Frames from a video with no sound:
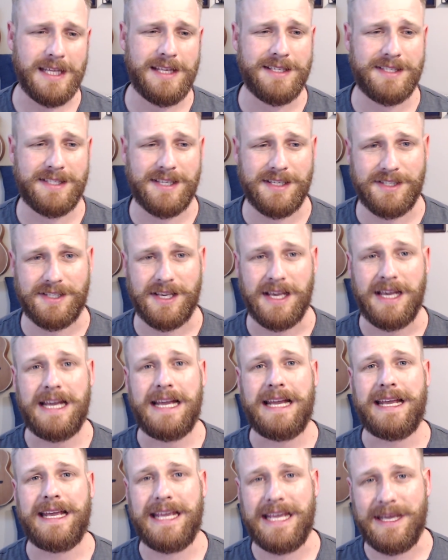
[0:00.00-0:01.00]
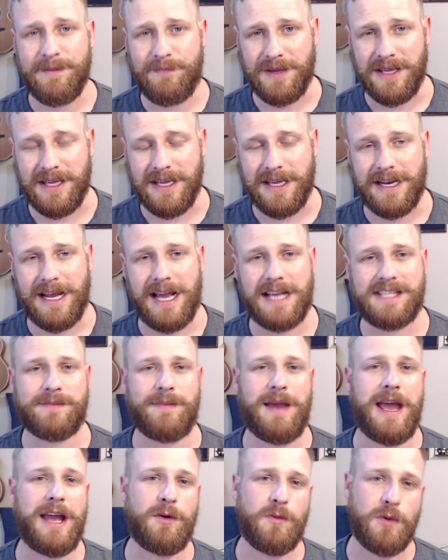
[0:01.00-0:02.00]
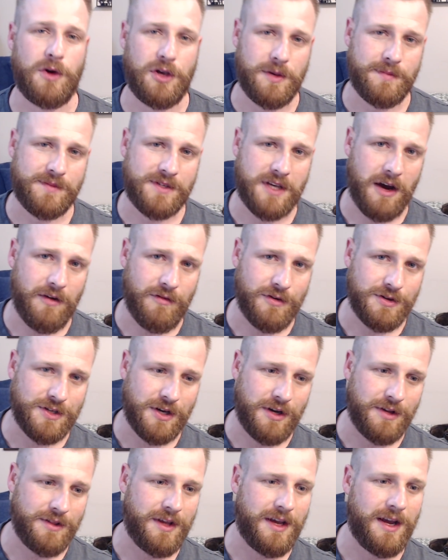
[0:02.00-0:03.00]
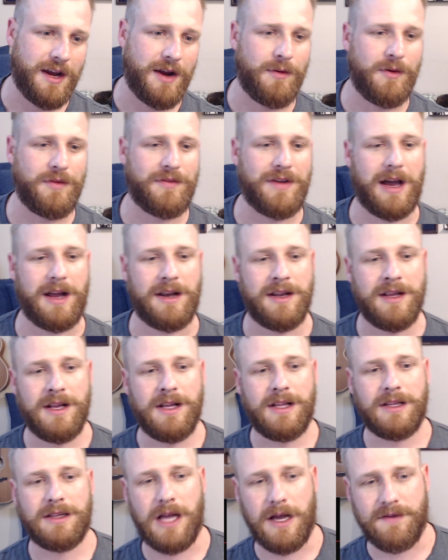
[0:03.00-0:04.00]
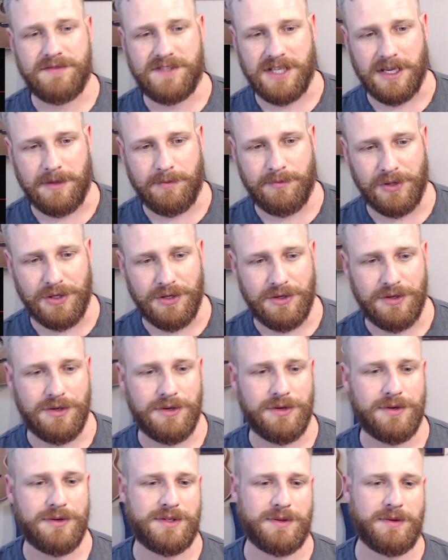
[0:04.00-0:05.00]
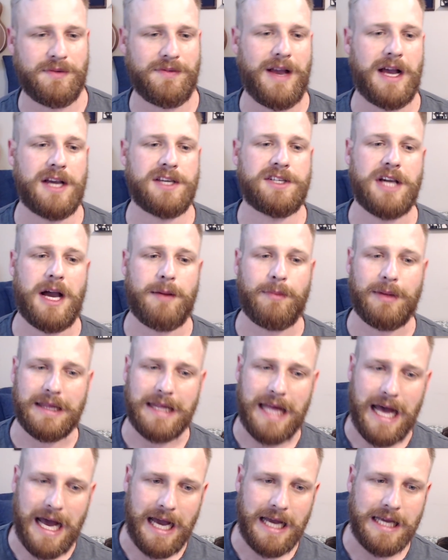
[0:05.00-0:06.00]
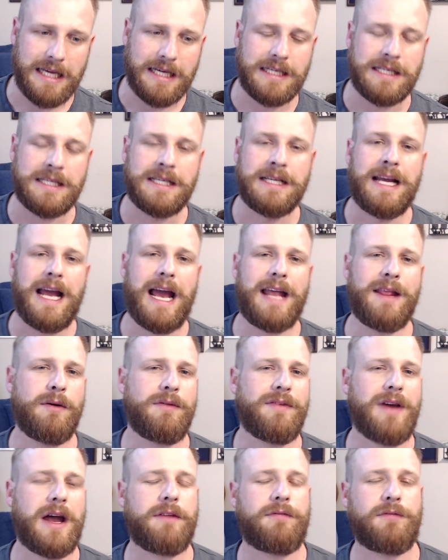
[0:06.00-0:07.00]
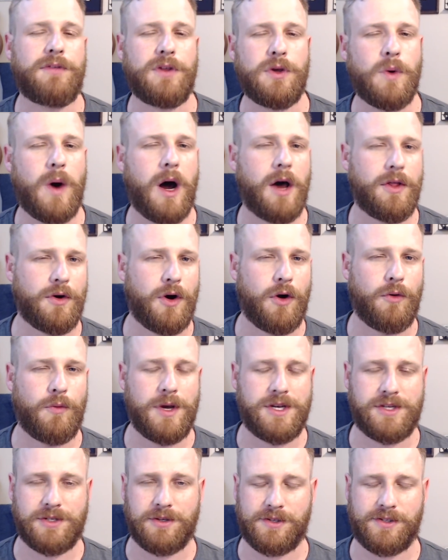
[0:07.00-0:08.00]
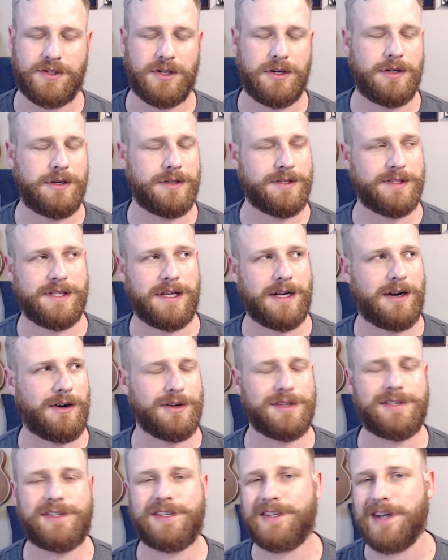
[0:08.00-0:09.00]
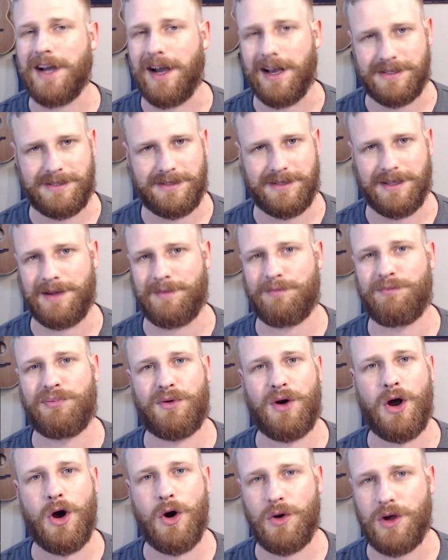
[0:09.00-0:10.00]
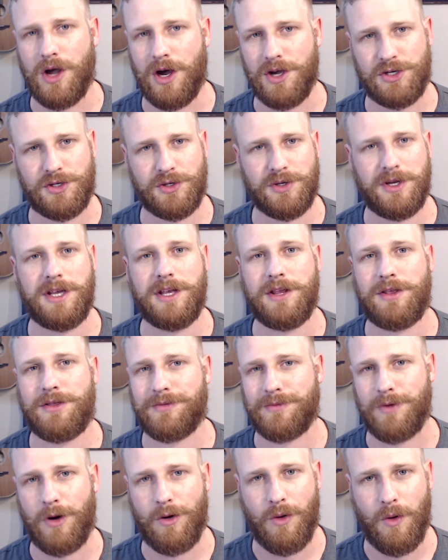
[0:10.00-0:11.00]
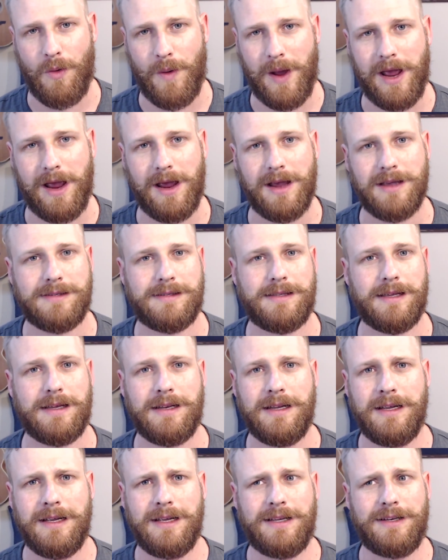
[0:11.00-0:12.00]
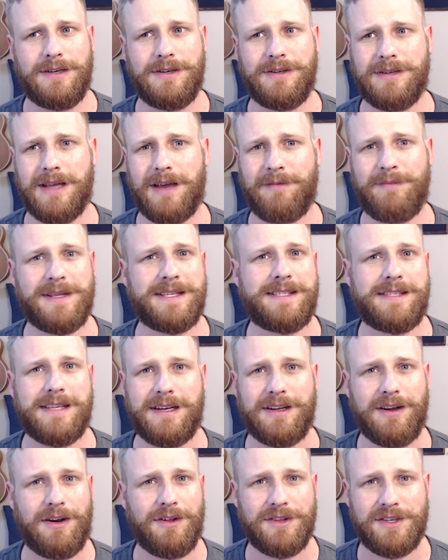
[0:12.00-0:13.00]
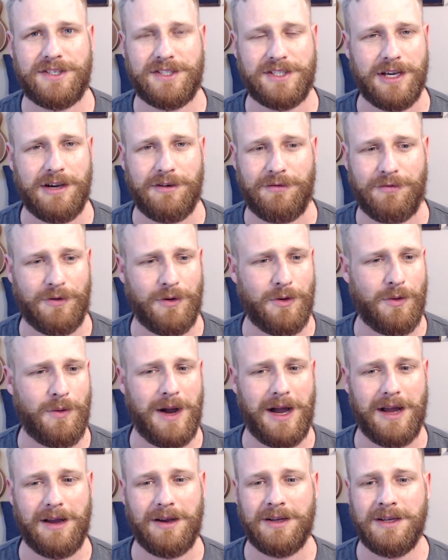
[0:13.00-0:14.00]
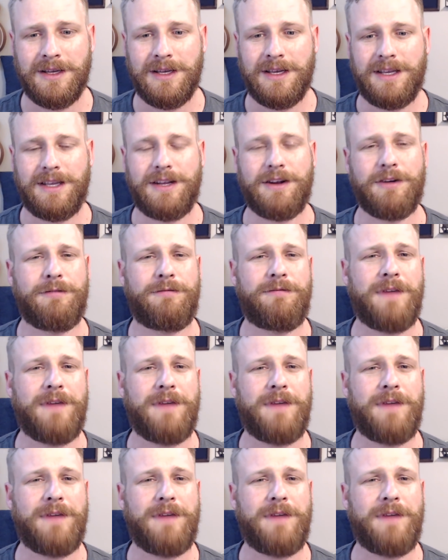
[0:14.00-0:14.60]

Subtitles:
this is his EP, and it has some Hank Williams covers on there. We've got Lovesick Blues, and we've got Jambalaya, and then we've got a few other original songs that are just like bro country throwaways that have been sitting on the shelf for a while. You know,